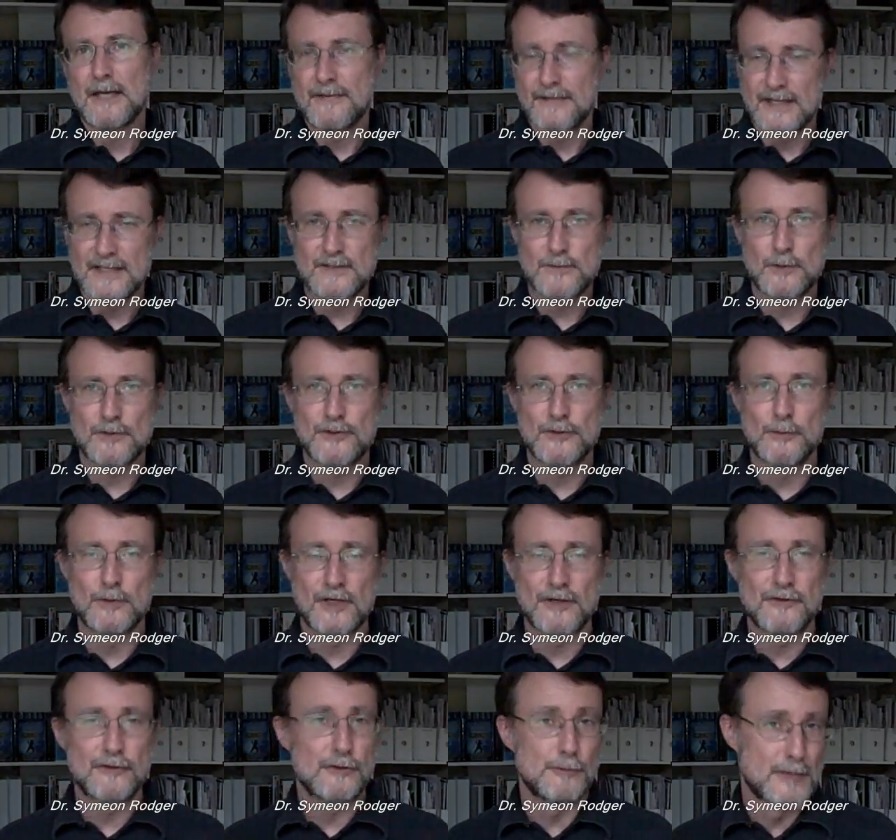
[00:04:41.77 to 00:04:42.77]
And that's what you
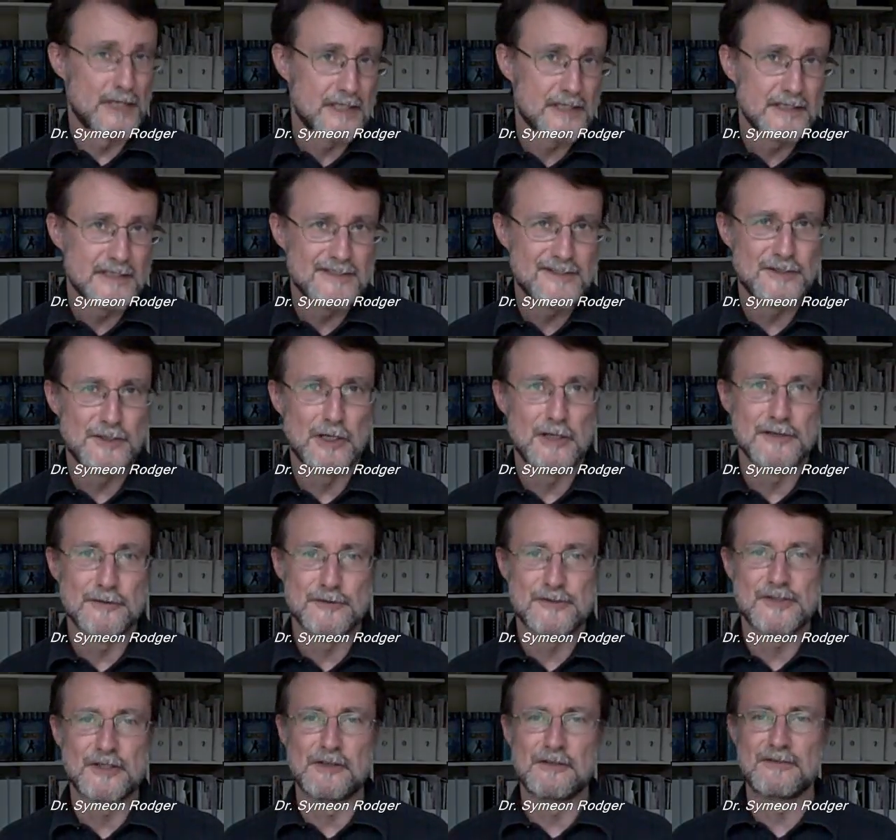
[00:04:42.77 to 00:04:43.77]
want to do. Make it easy on
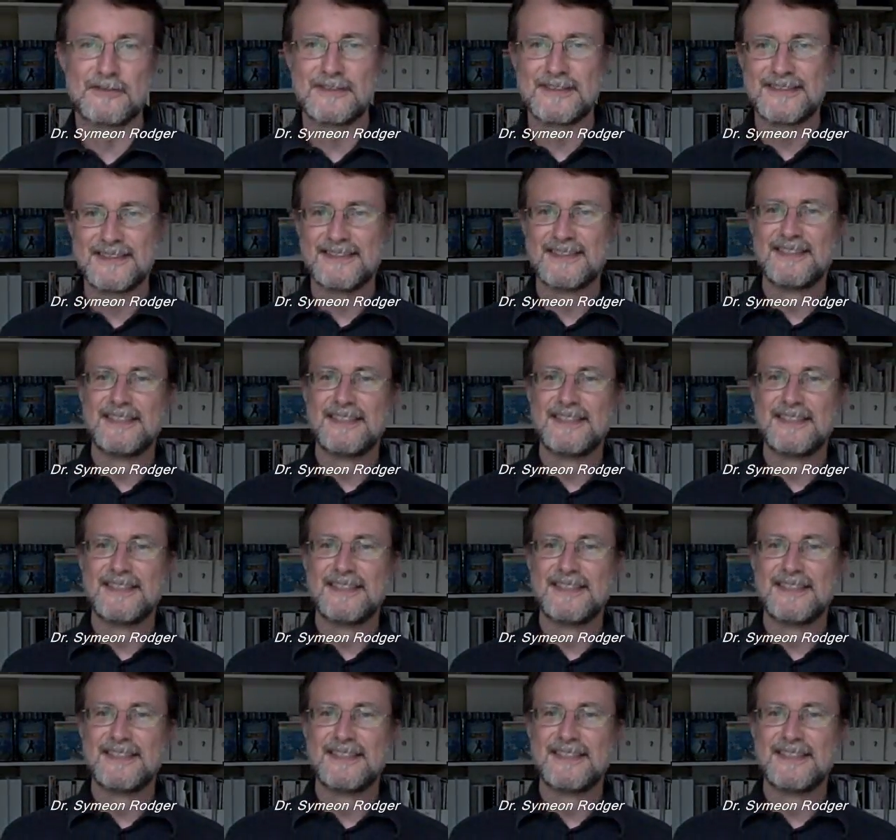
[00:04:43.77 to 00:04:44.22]
yourself.